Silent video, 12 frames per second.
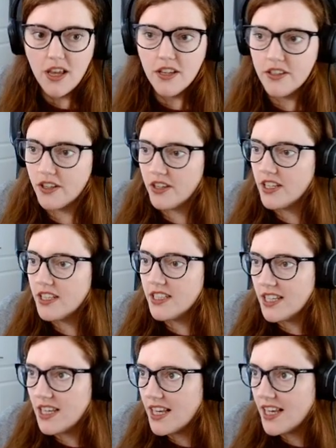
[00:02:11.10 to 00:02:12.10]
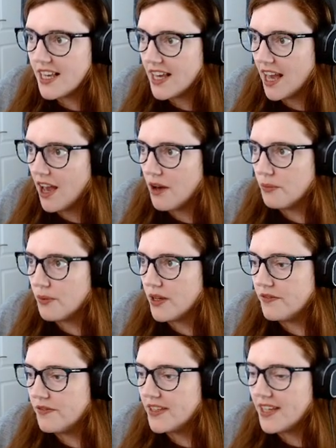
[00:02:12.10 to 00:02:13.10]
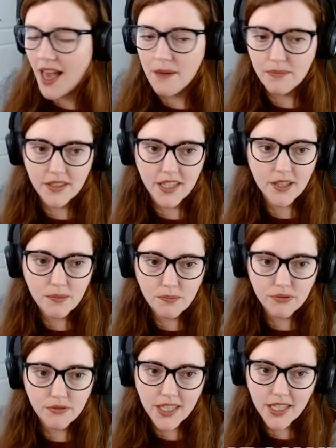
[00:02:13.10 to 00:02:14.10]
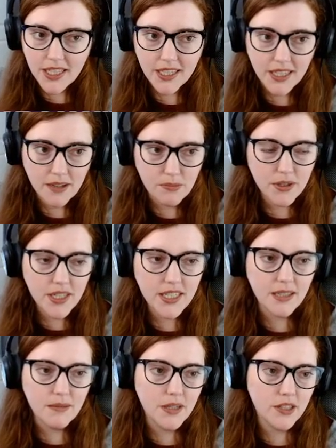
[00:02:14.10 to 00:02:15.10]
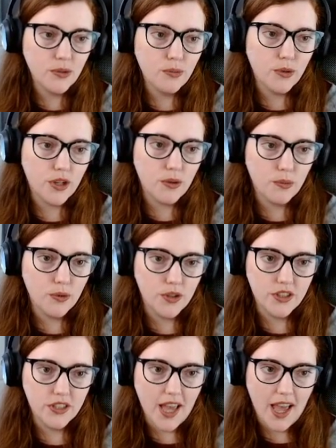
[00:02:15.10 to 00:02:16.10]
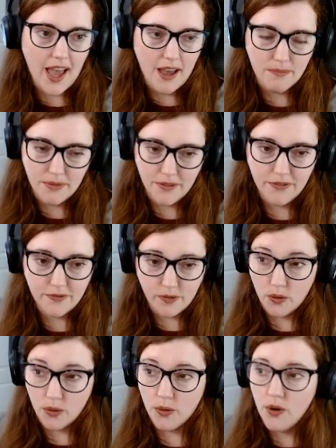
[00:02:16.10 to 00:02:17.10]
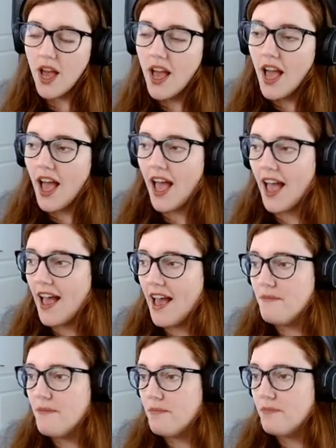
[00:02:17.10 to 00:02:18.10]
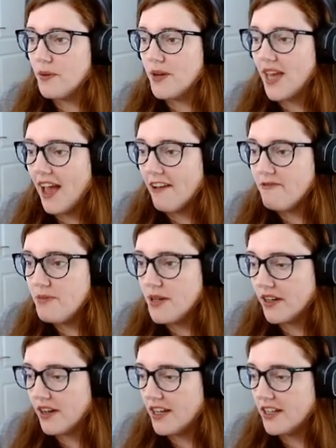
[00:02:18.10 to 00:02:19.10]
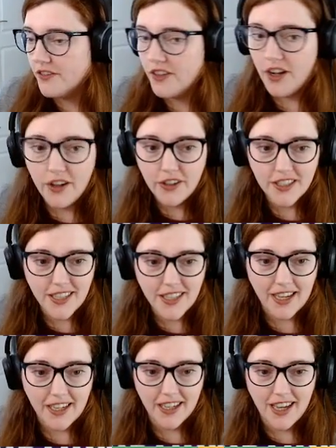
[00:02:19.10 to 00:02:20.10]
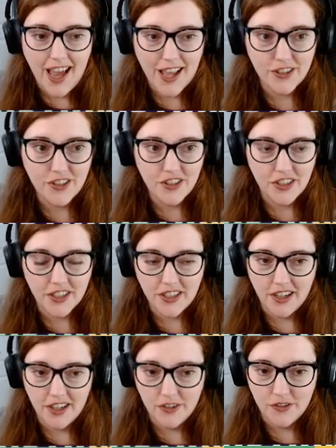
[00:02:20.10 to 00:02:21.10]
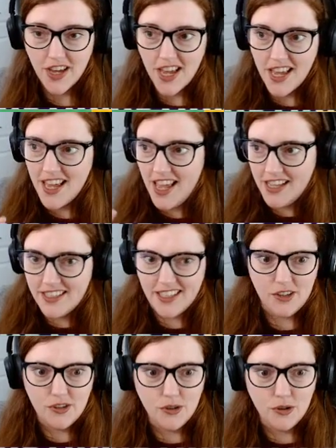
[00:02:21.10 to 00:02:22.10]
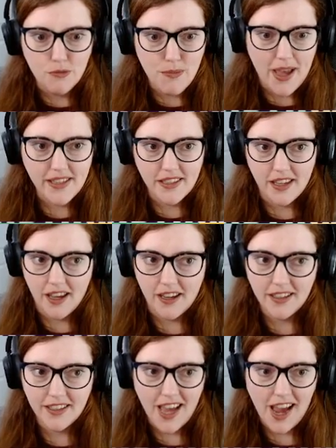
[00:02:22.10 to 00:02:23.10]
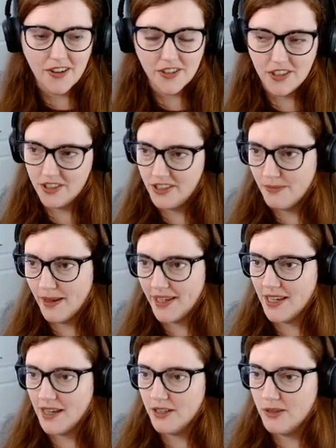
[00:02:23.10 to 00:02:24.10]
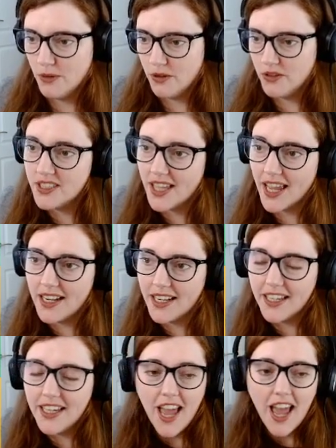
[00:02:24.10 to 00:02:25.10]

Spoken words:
so you can see here we've kept this pretty similar to what it was before, but we have put kind of Cloak and Dagger as your kind of essential meta characters to make it a smooth sailing.